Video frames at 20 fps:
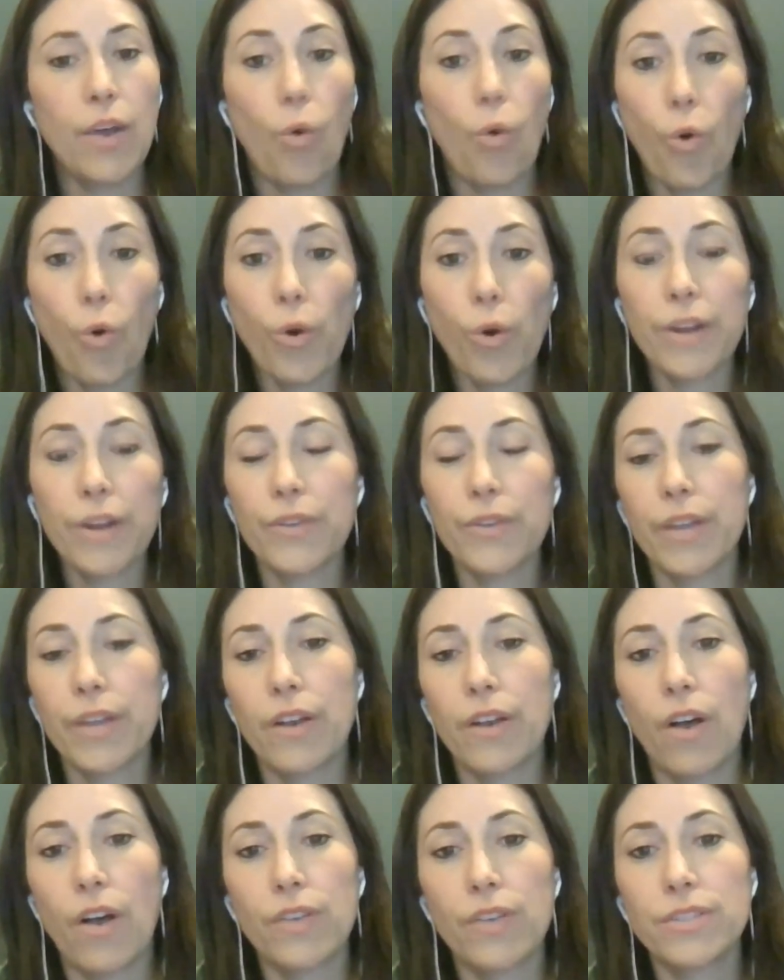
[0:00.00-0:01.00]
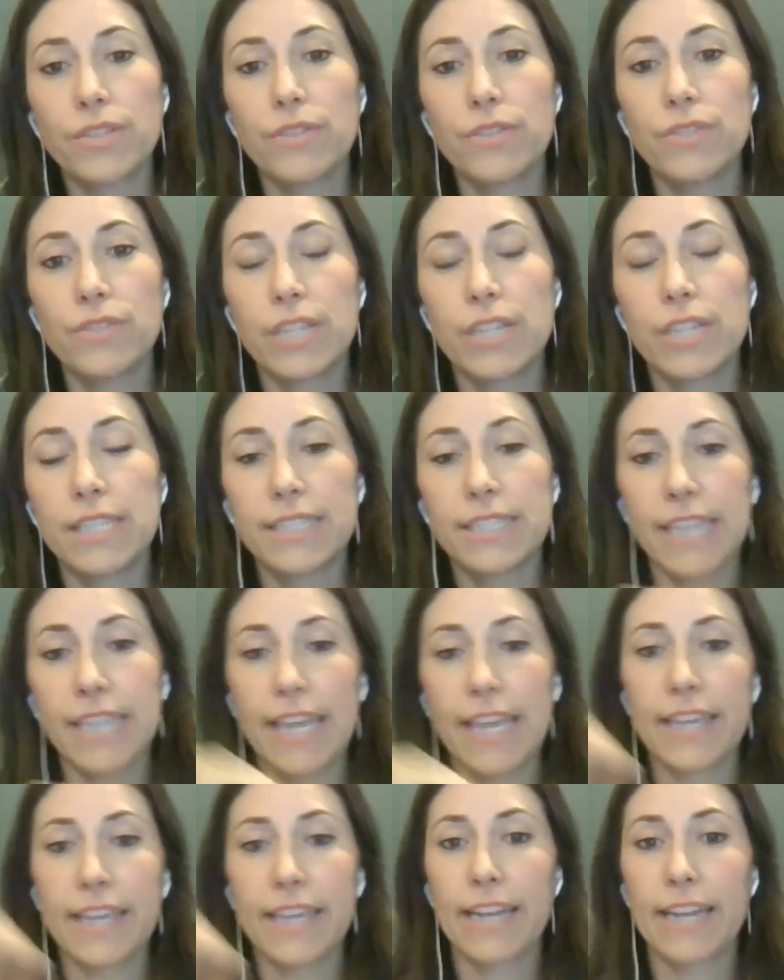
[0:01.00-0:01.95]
Or you can also just take an